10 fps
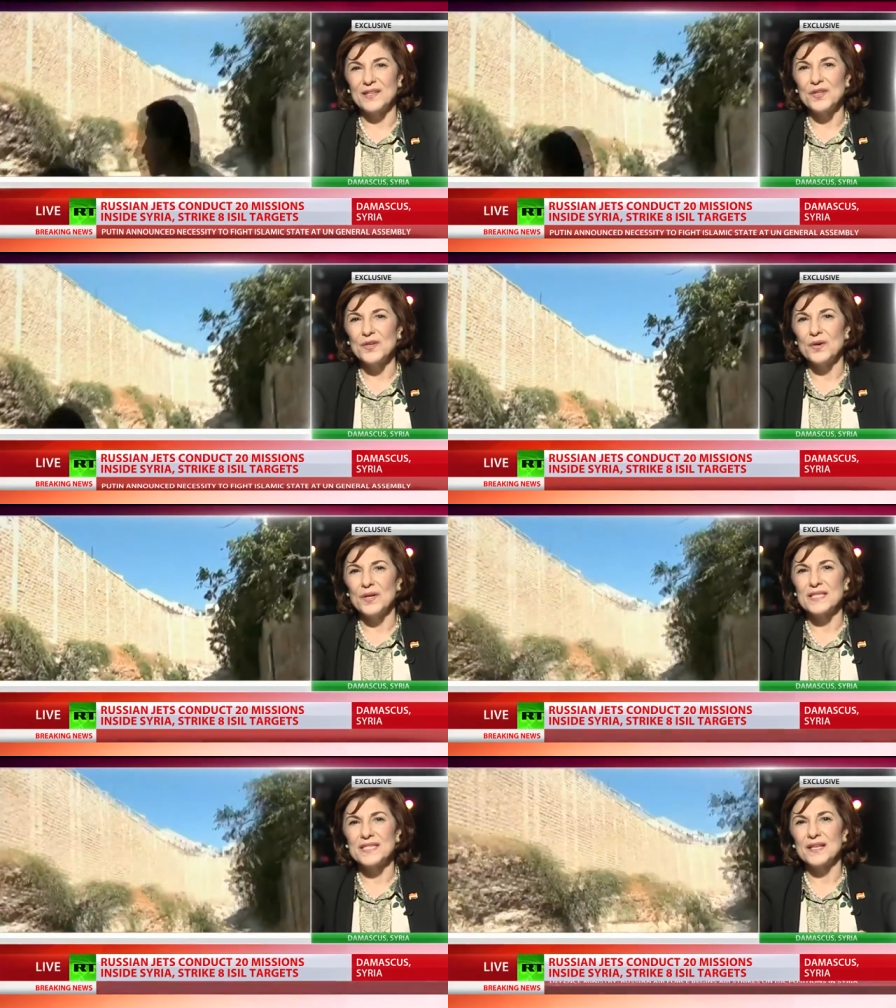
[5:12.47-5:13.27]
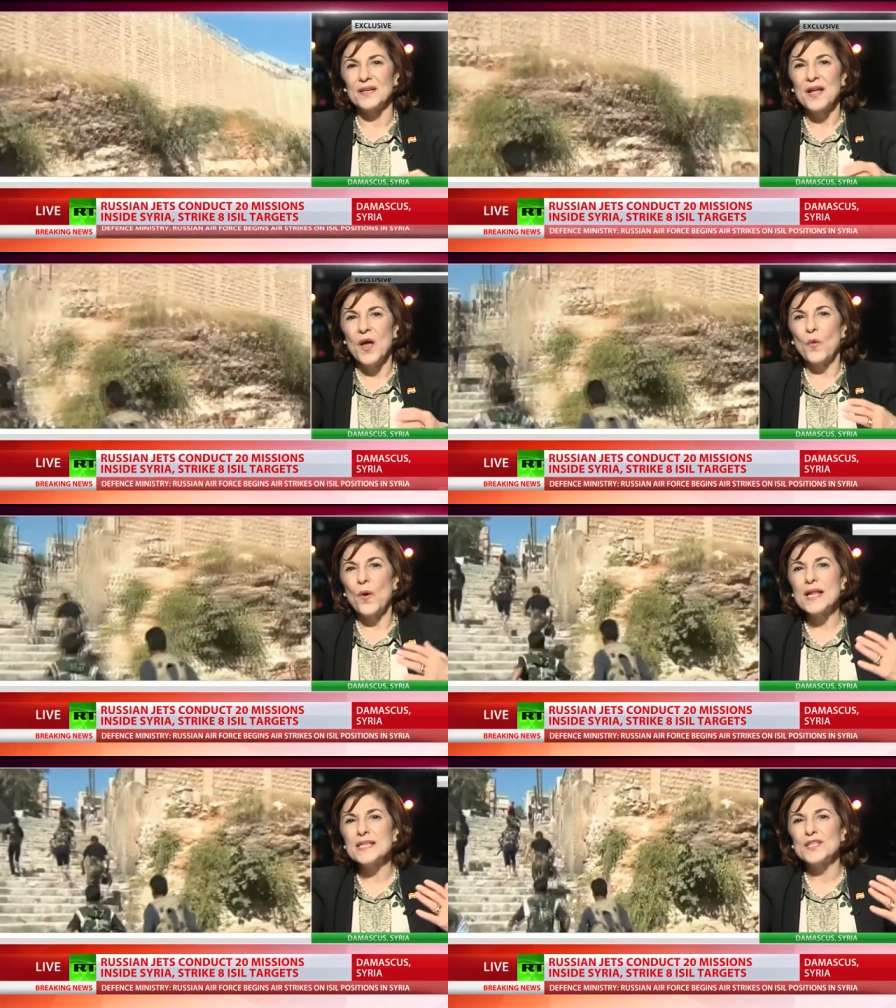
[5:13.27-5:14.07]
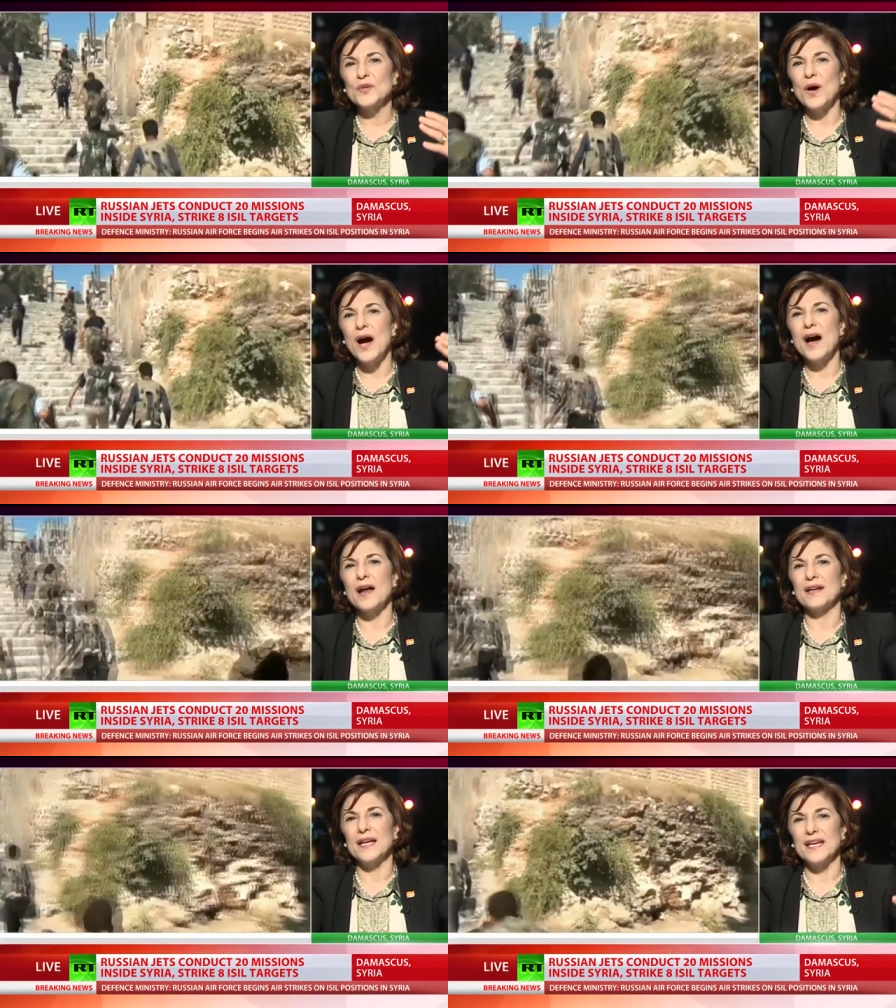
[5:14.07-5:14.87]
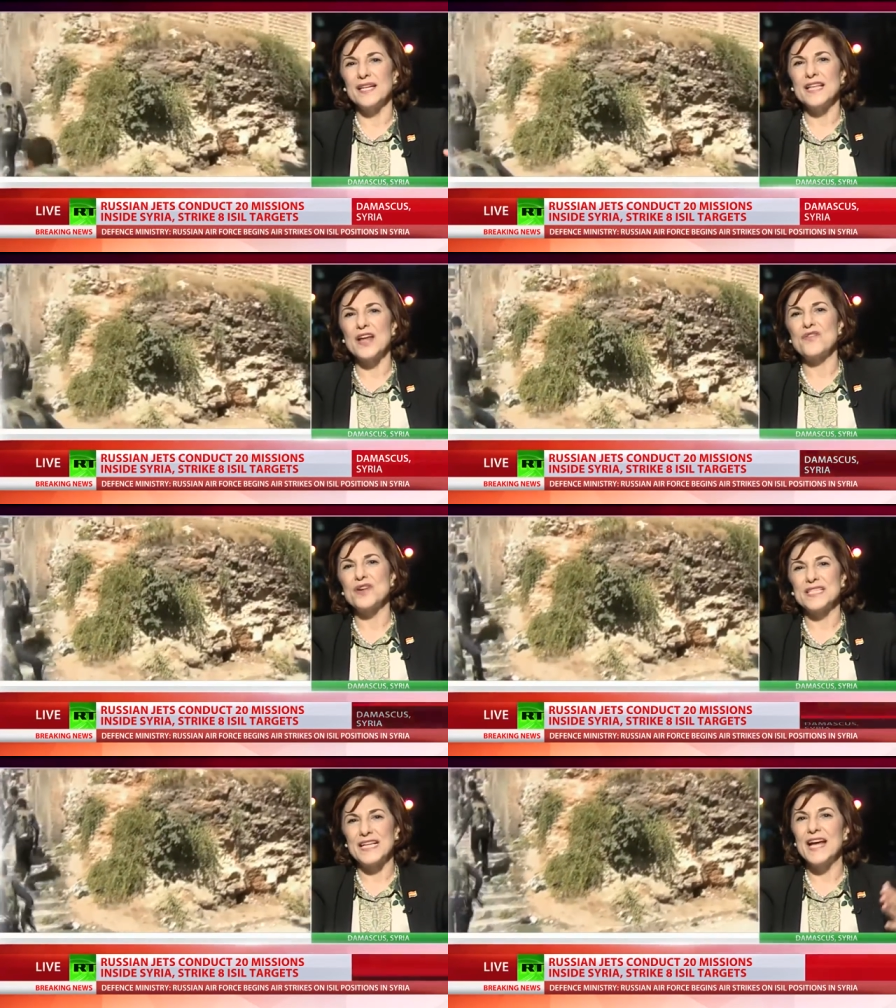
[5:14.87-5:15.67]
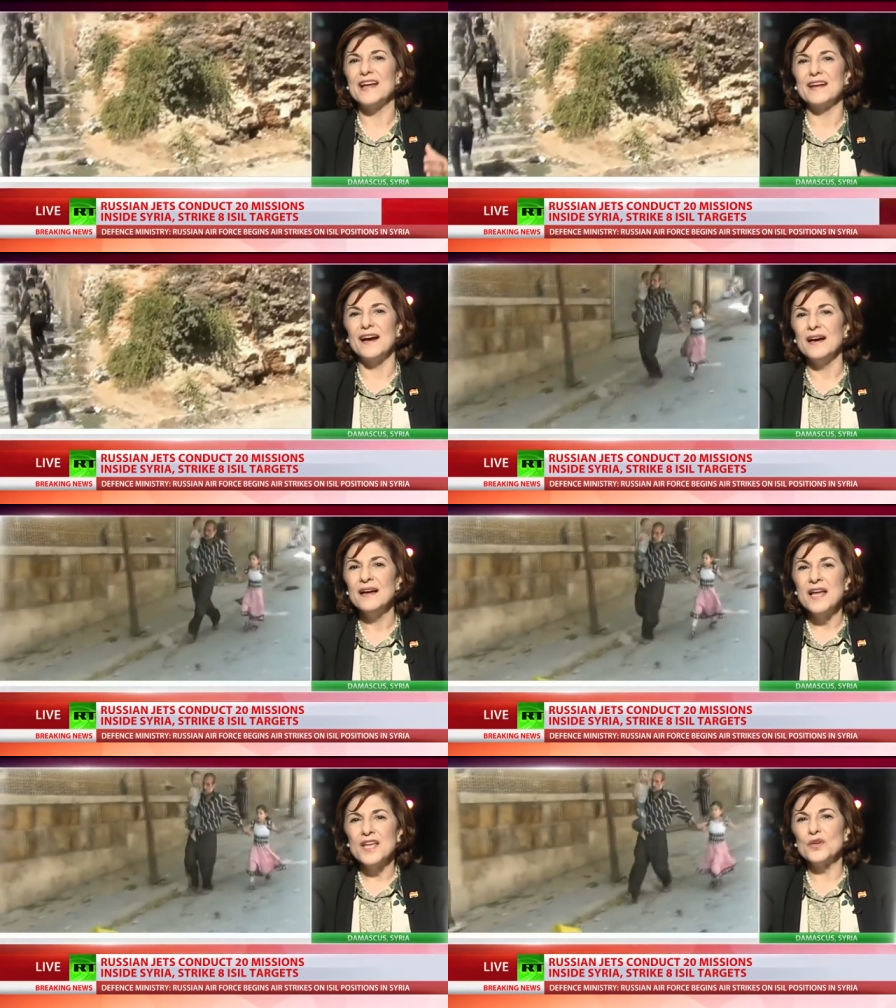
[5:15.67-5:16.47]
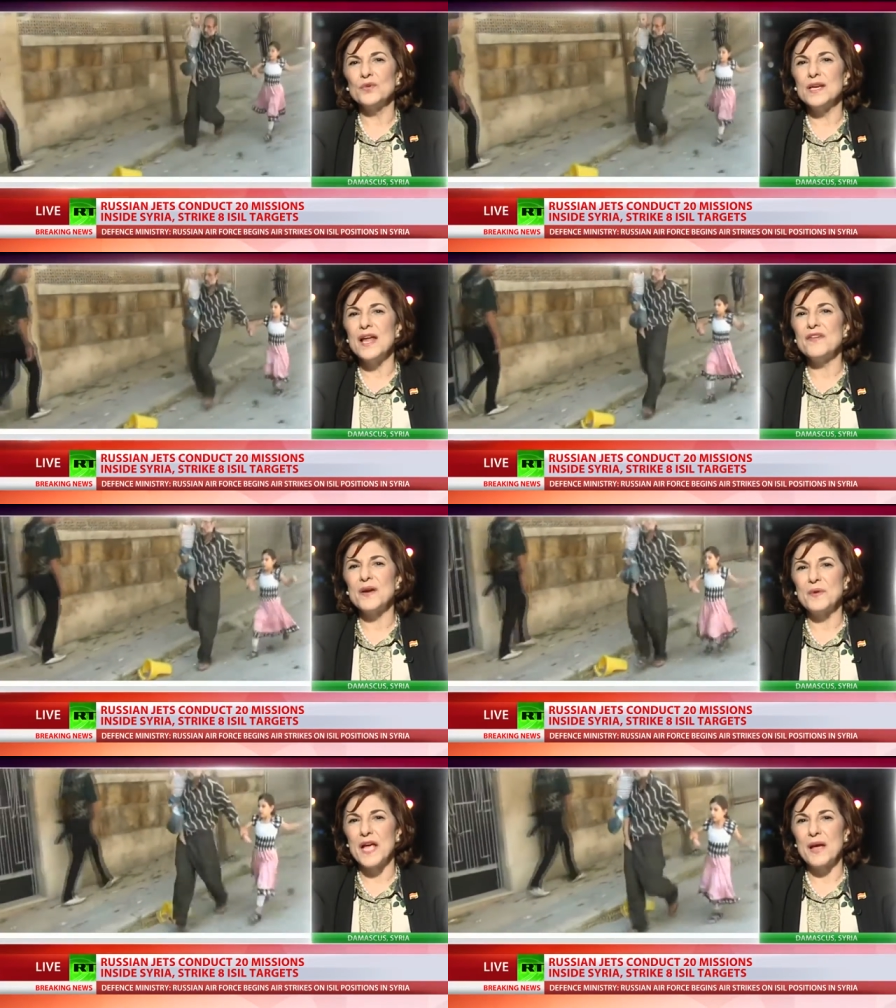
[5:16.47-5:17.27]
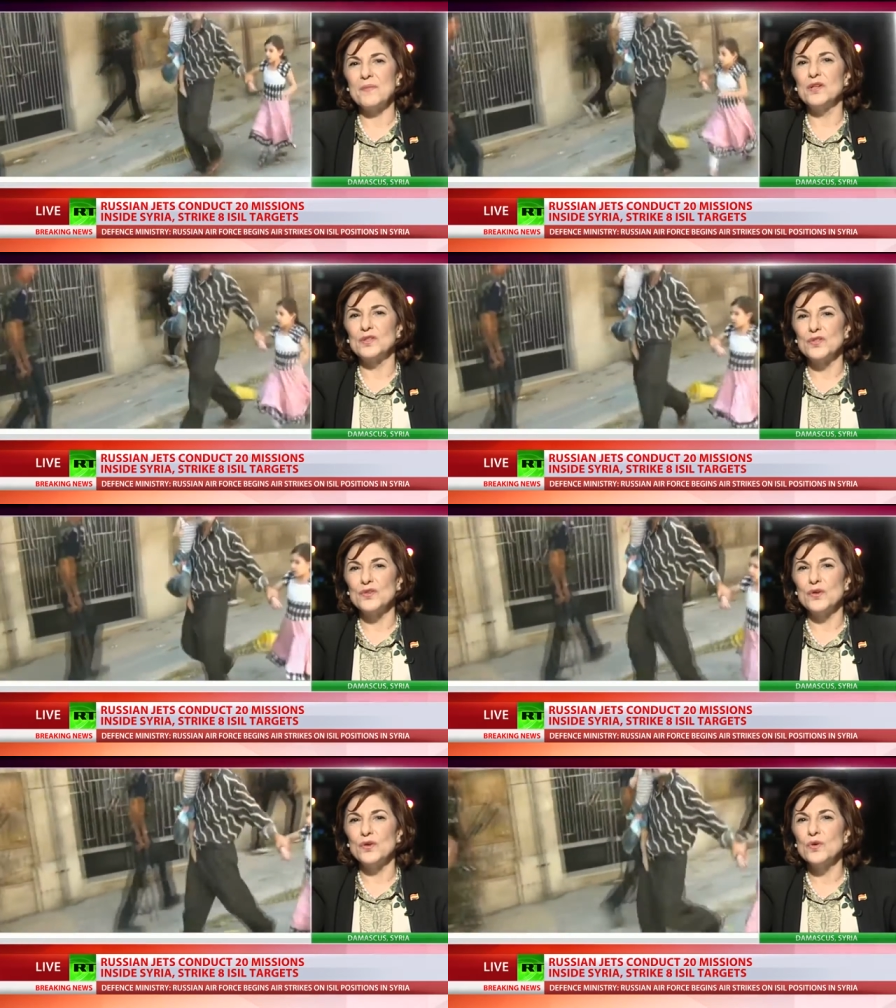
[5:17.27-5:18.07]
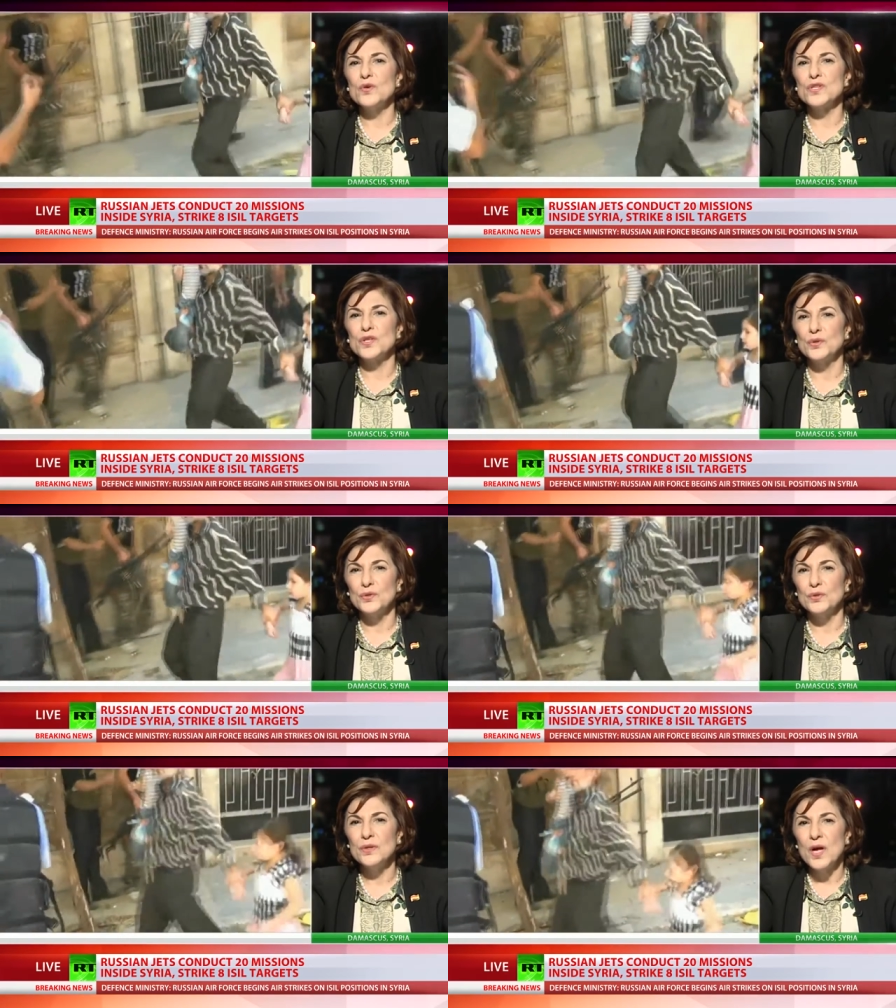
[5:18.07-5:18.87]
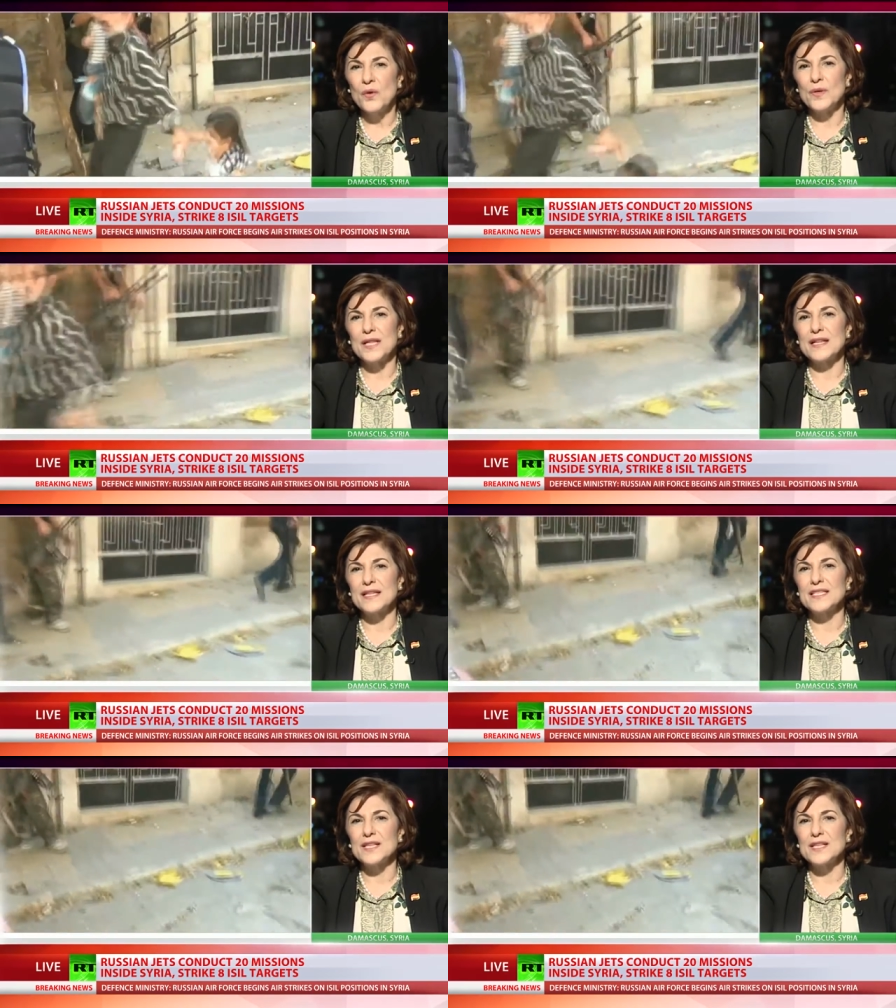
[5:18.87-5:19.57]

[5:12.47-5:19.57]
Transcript: You know, it's a, uh, once you are in a terrorist area, you will never be able to know who is who, whether this is